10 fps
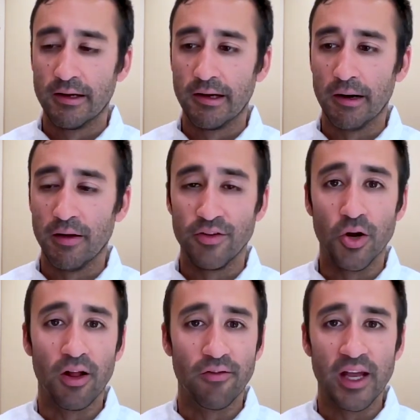If you
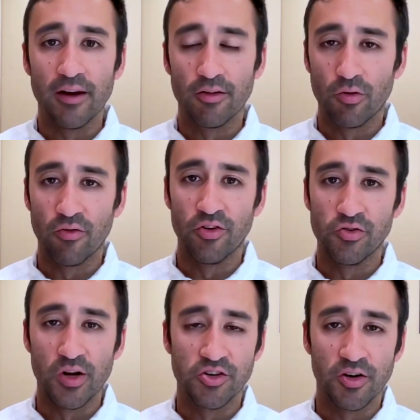don't have a handle on
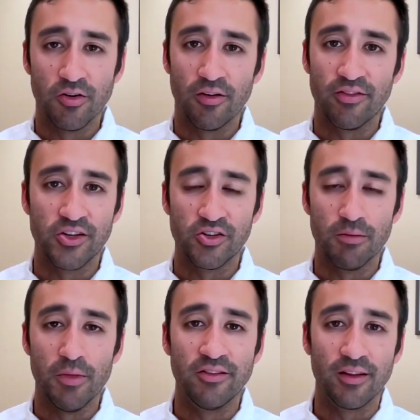refrigeration, you're essentially
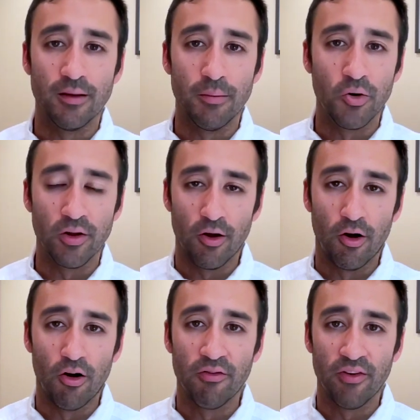missing the boat in
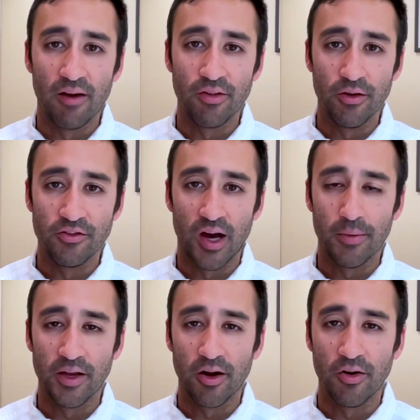all 5 of those
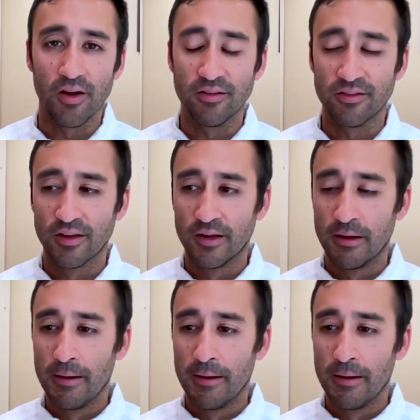topic areas.